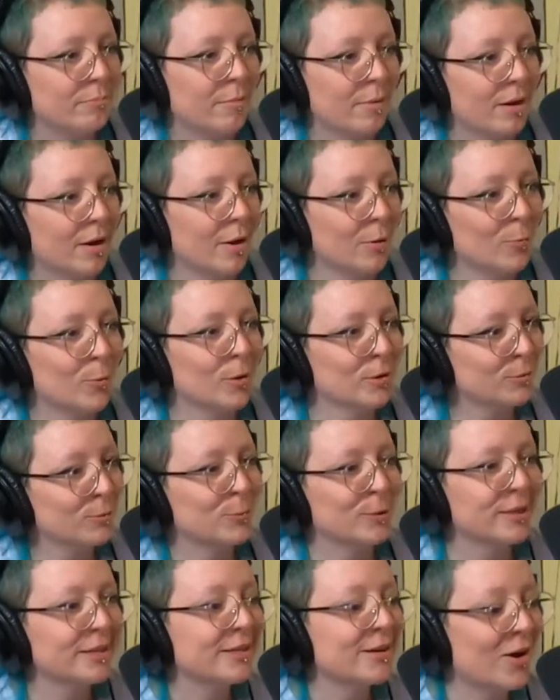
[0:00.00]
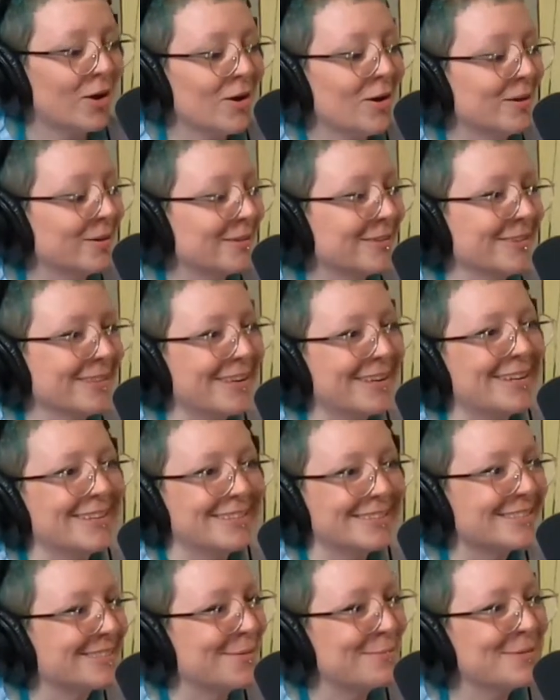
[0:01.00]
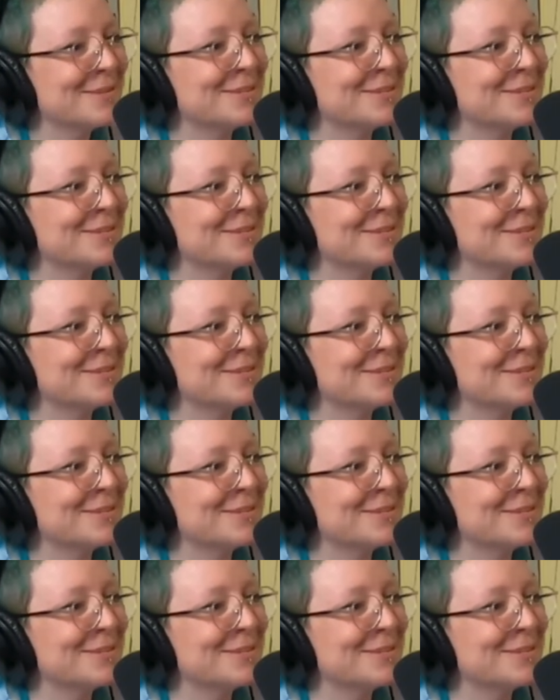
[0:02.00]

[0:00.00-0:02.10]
I work really hard. Like something